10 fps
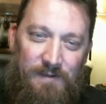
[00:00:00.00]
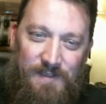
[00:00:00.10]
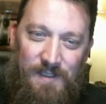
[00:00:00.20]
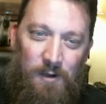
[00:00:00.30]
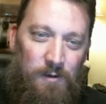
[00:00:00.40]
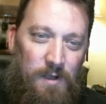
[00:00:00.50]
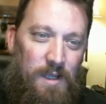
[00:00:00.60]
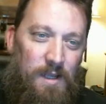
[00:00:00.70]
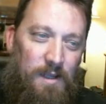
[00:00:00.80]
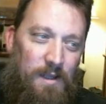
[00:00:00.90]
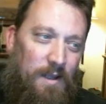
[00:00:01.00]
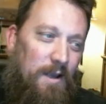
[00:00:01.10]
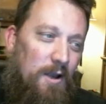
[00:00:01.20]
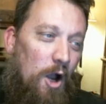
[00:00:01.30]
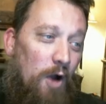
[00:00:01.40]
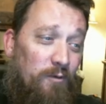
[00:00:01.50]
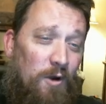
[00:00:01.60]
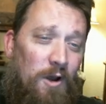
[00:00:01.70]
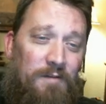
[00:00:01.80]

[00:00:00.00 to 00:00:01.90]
So overall,